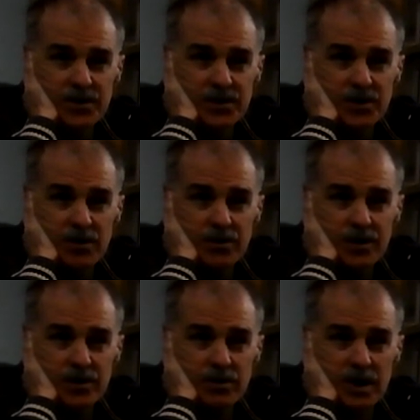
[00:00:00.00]
don't
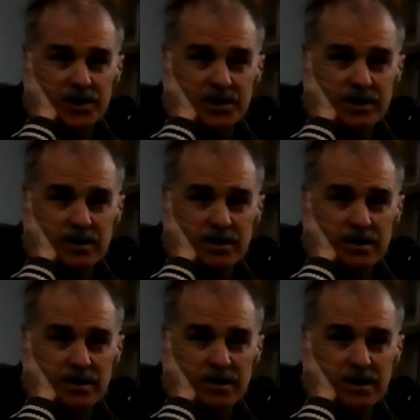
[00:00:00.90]
trust
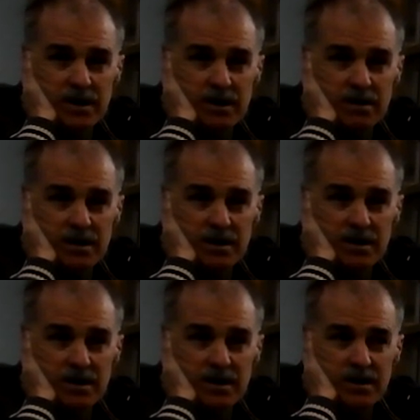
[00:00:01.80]

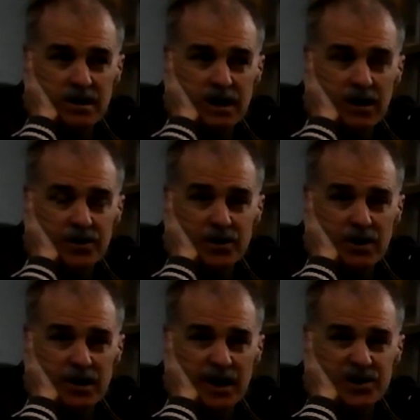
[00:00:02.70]
how the
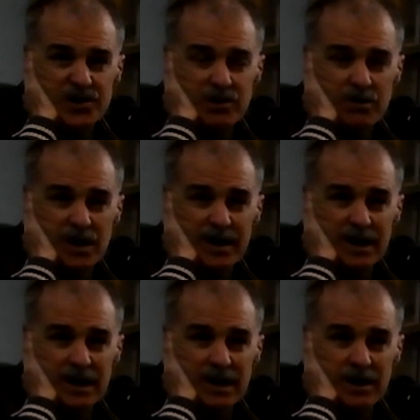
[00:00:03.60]
elections are run.
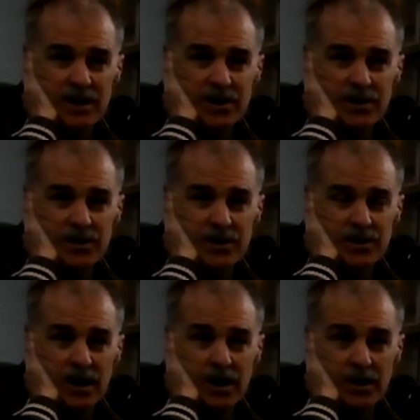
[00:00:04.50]
So
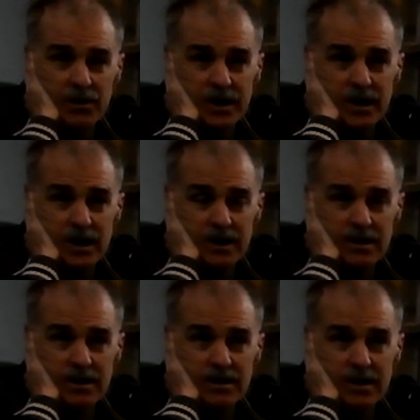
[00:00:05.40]
I would think
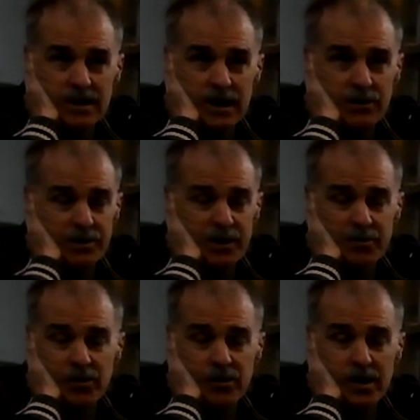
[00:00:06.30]
that would be
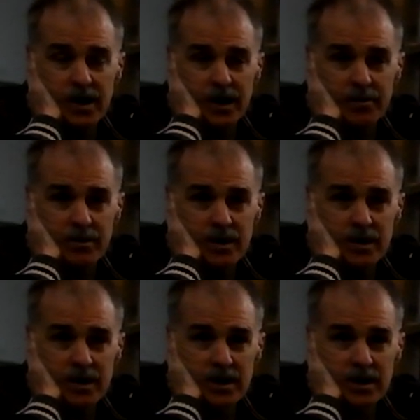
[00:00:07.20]
prime
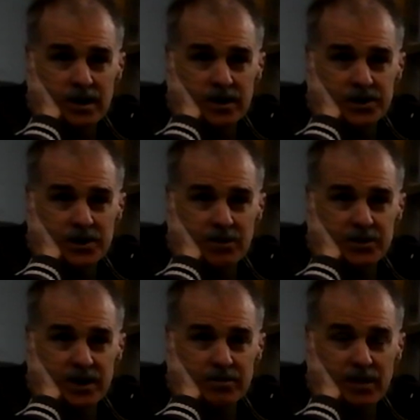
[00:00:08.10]

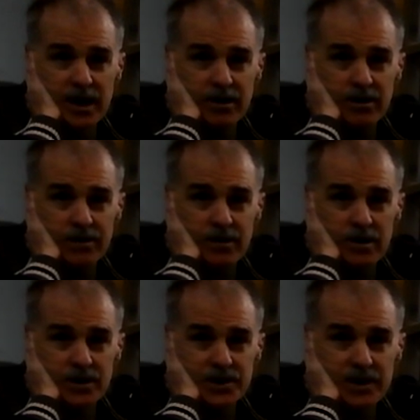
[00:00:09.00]
subject matter
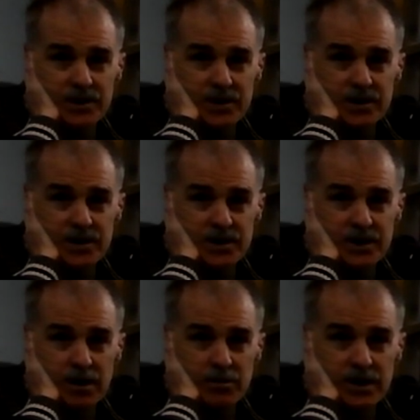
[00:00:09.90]
for citizens'
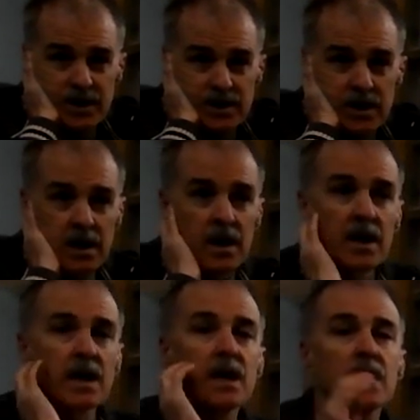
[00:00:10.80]
assemblies
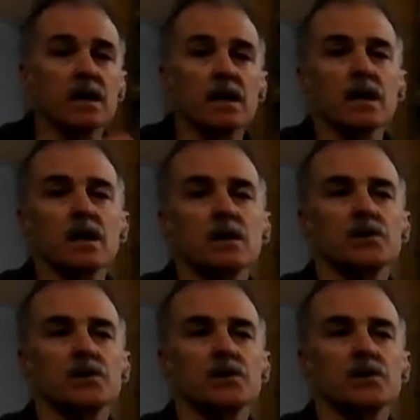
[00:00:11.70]
in each